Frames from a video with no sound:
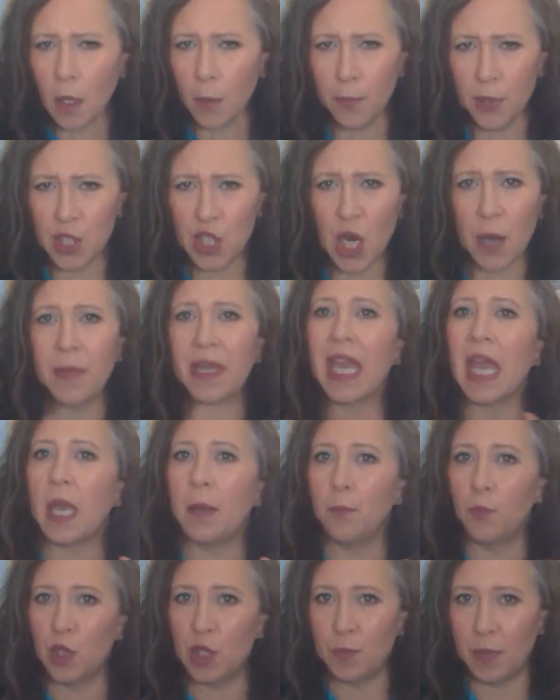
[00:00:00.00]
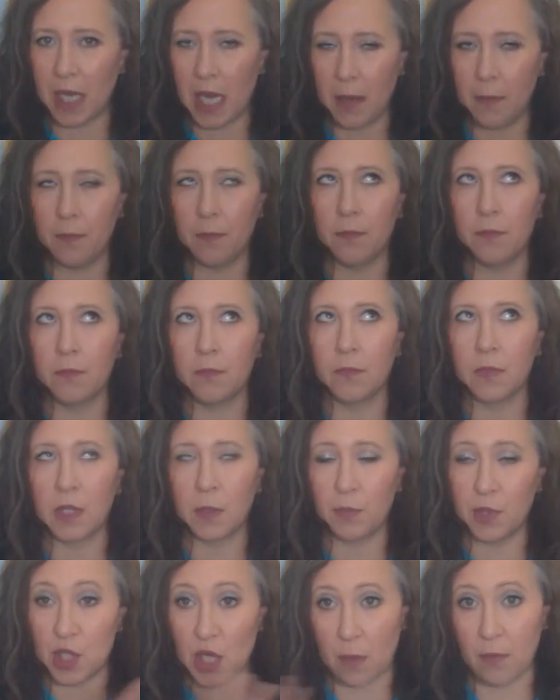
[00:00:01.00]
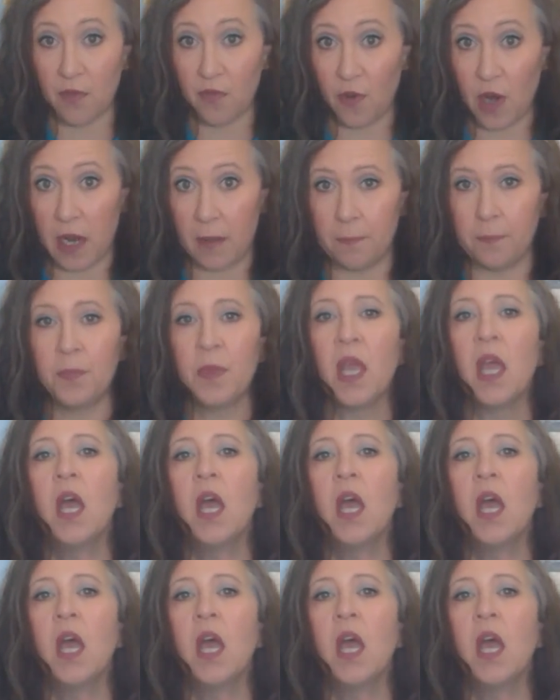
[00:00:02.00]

Pajama Game, which became The Pajama Frame.